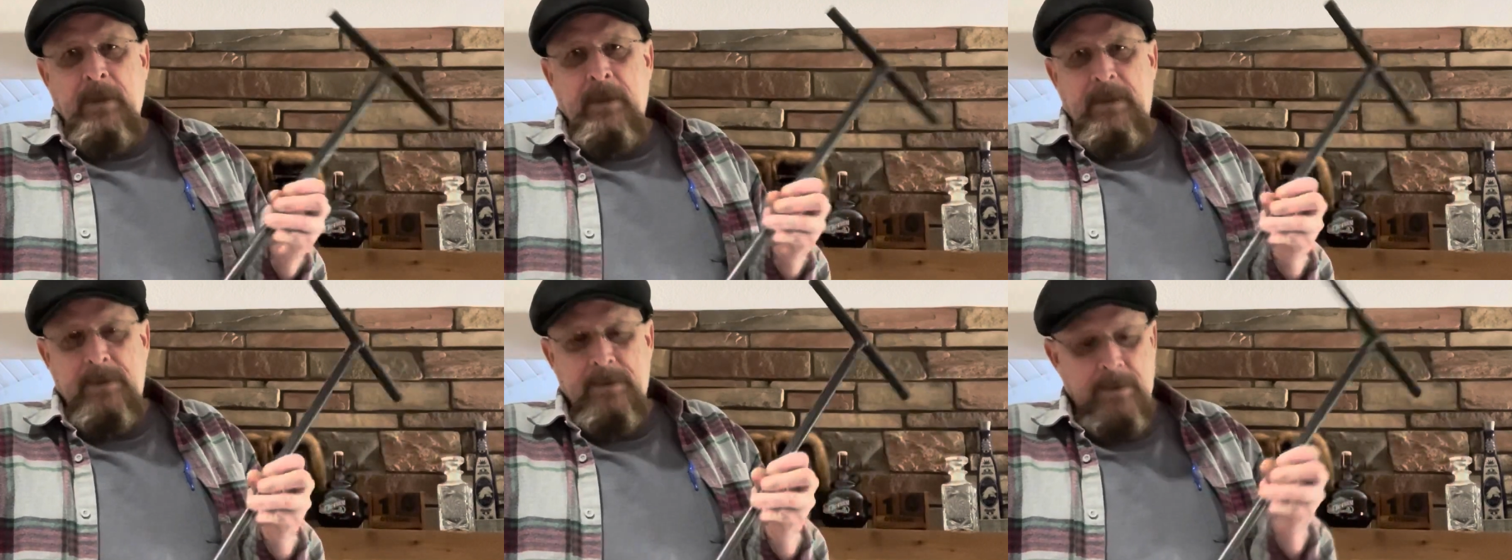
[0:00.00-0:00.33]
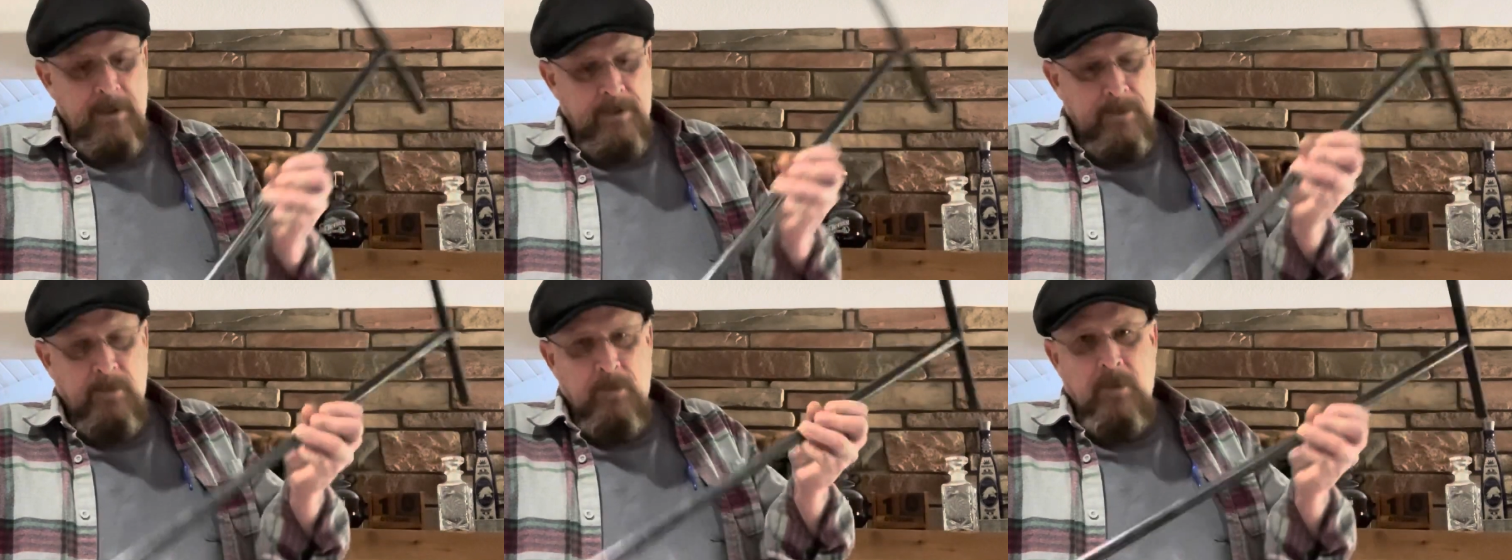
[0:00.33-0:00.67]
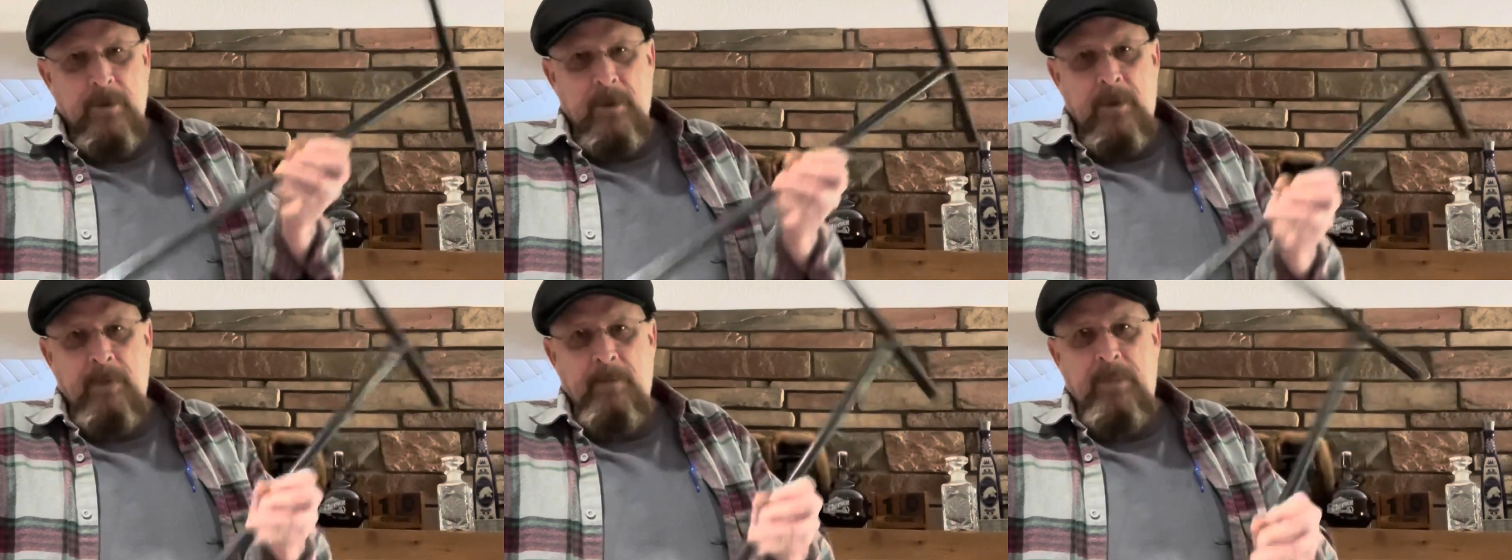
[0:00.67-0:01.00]
It's nothing more
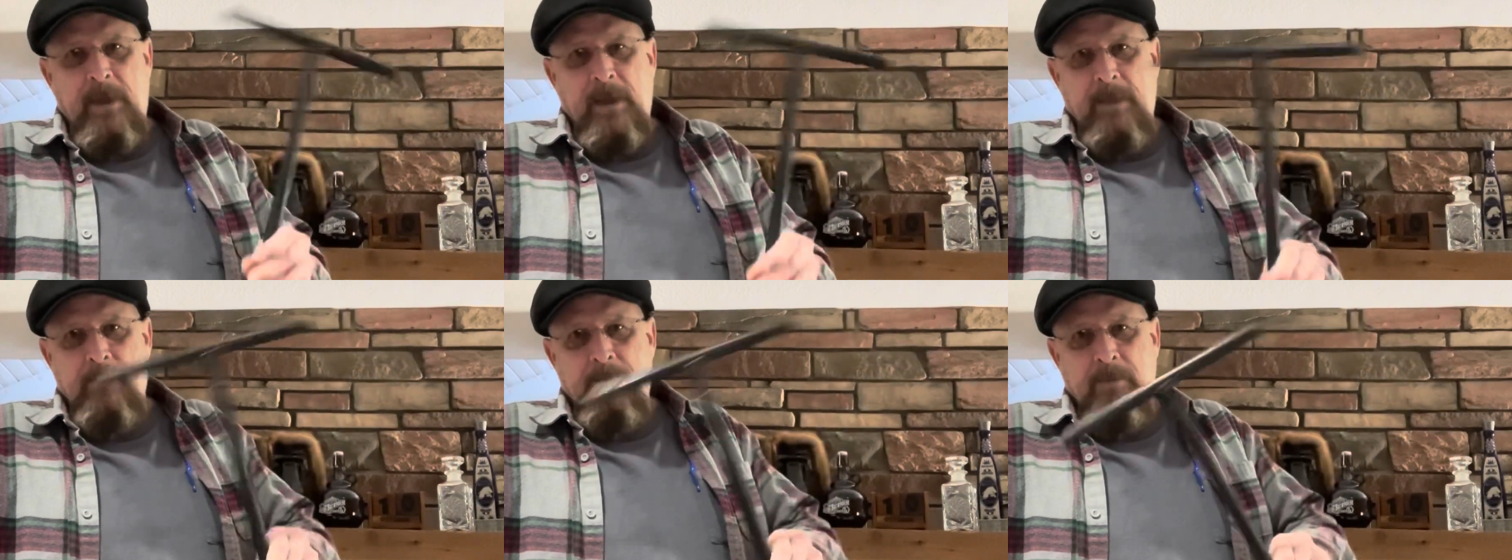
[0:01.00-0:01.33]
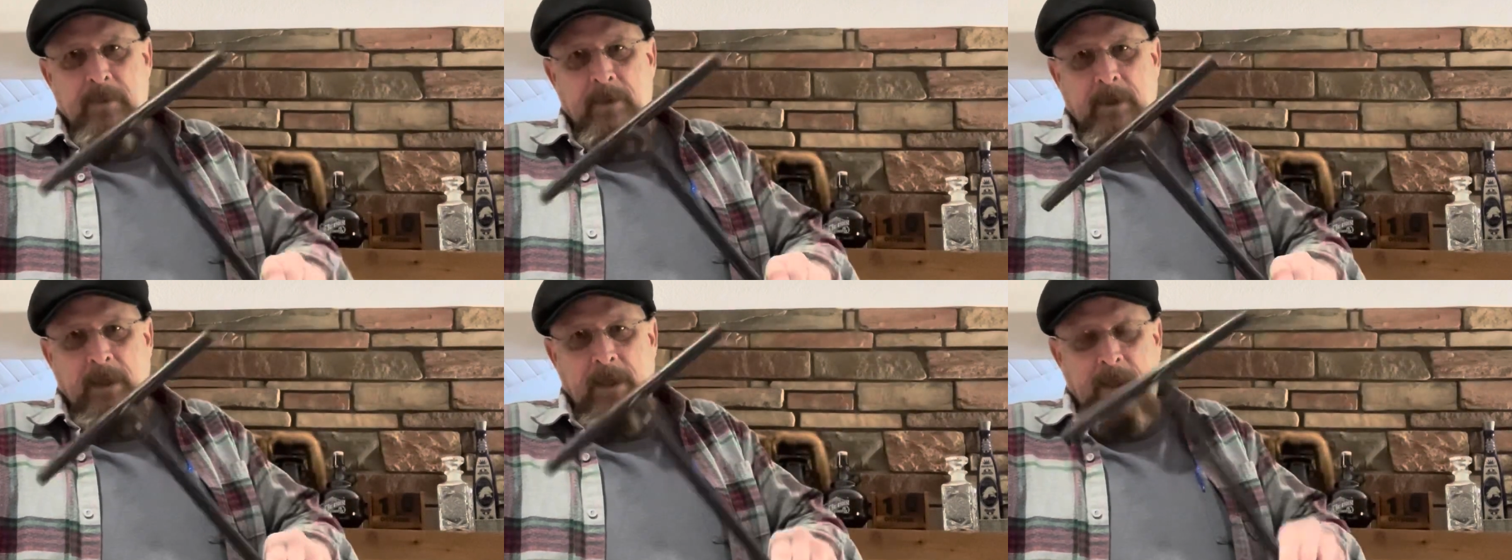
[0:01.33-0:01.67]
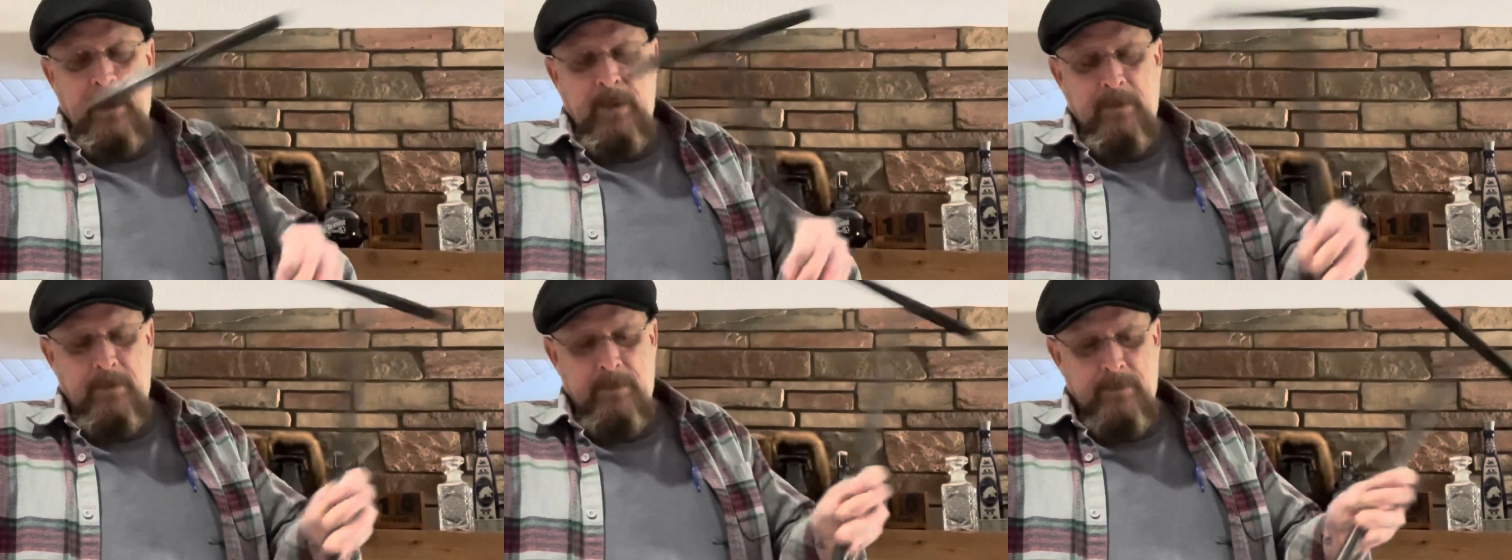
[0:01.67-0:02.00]
than a pipe with a
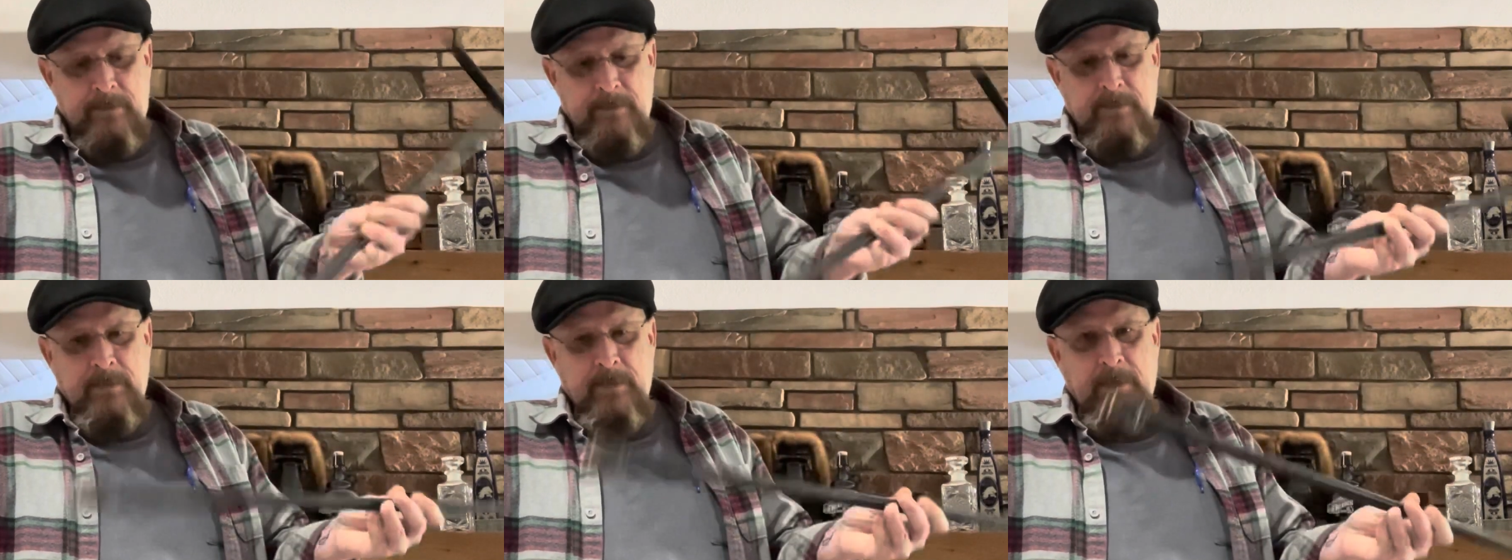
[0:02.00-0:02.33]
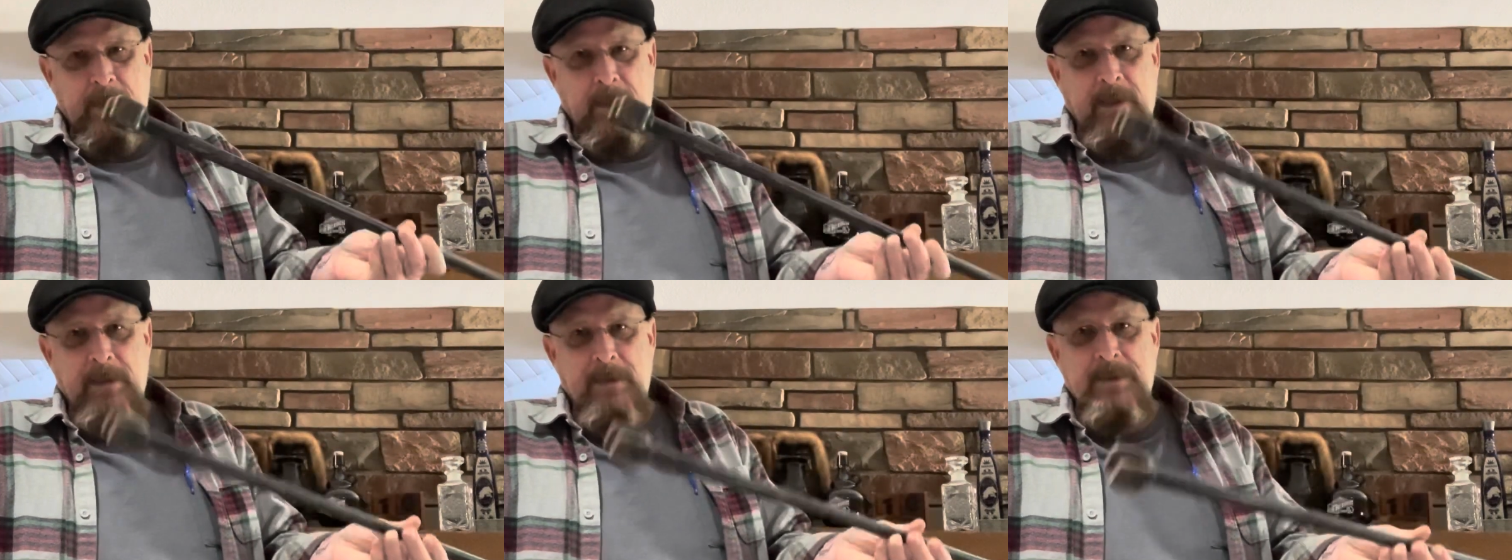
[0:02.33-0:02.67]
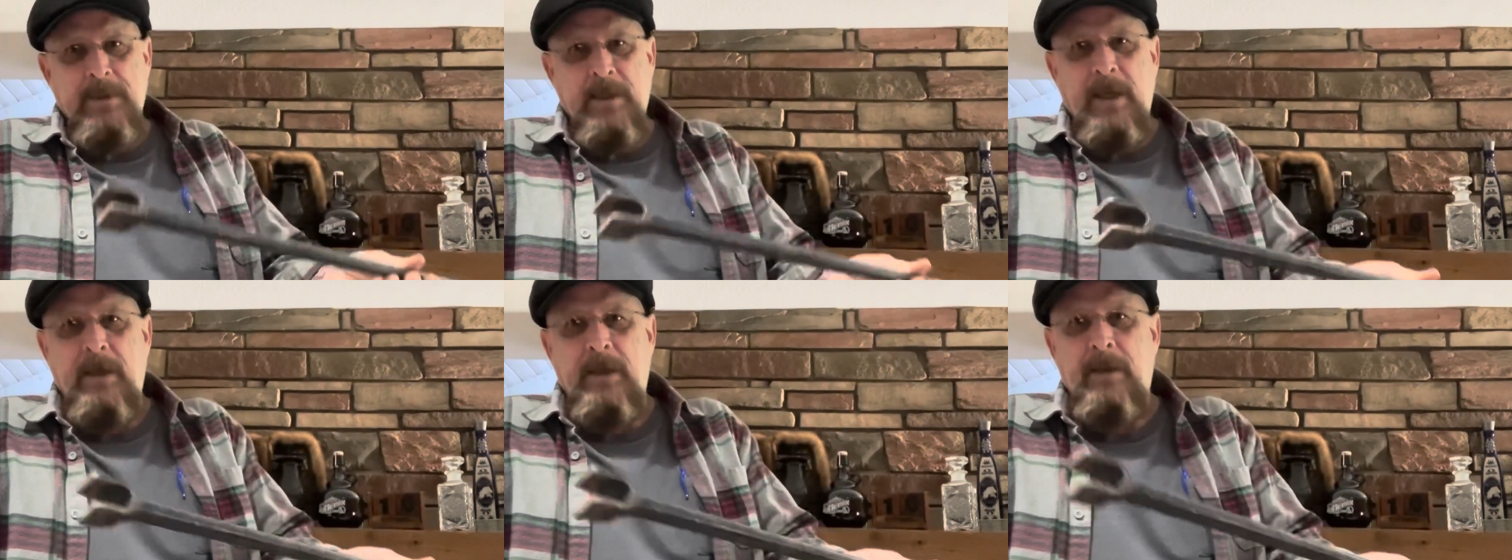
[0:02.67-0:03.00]
handle and it's
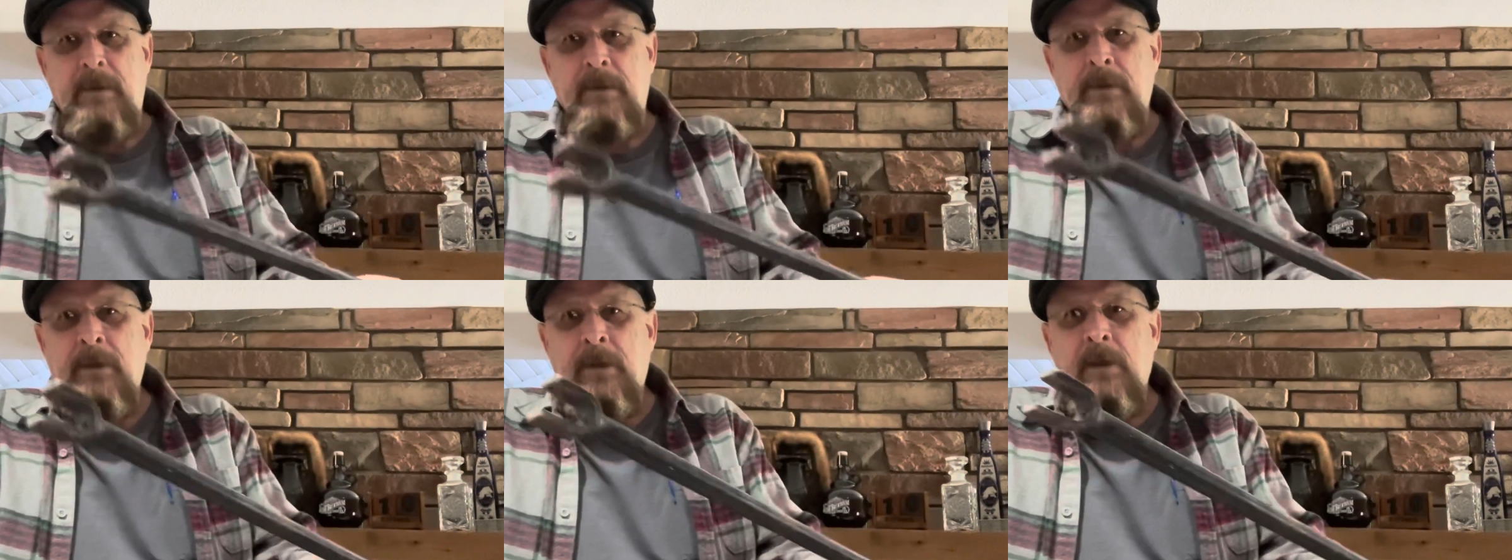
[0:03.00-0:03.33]
got a